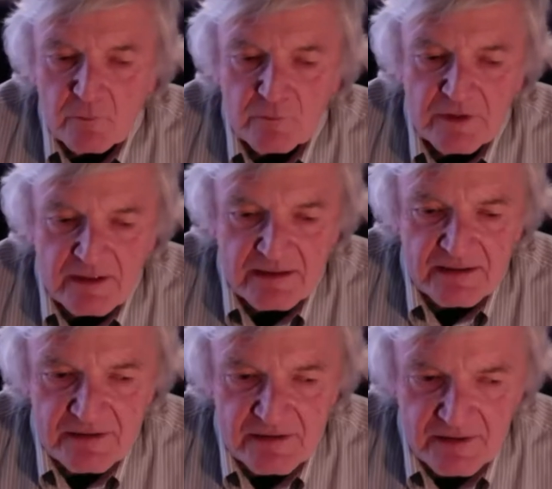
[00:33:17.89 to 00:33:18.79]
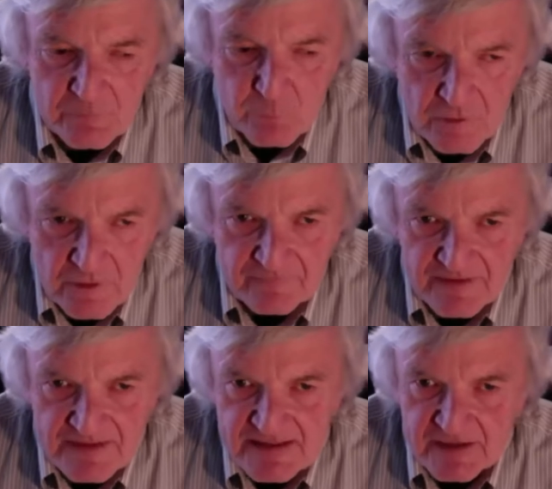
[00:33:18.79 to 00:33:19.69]
When you get into the world of
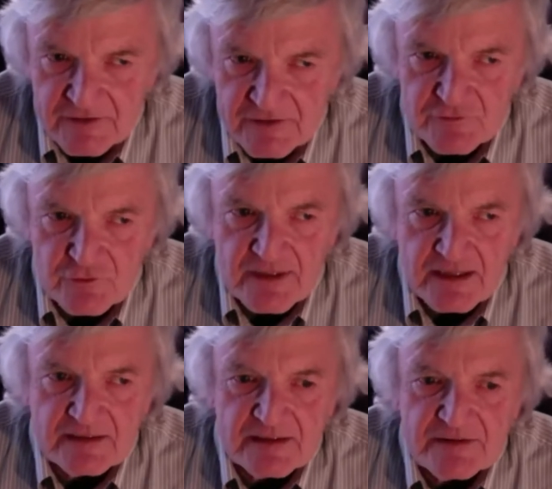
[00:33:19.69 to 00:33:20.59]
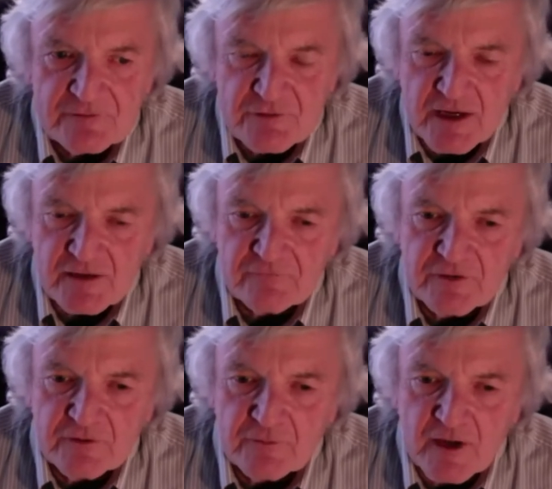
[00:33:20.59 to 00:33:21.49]
incentives, you then need to try to
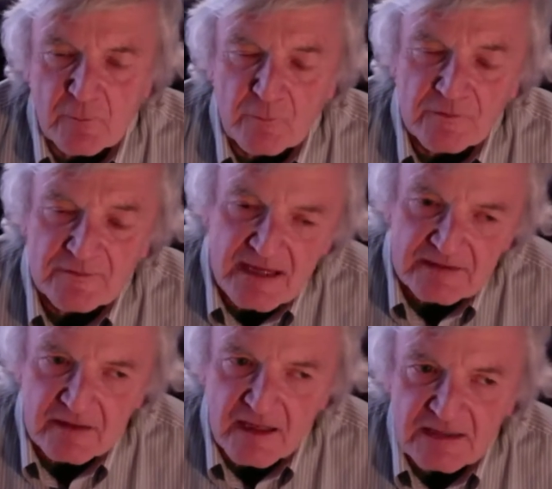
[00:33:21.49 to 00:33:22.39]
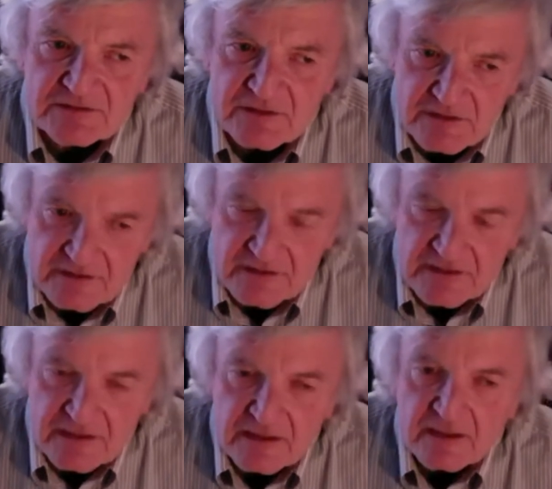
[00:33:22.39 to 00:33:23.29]
figure out, well, technologically,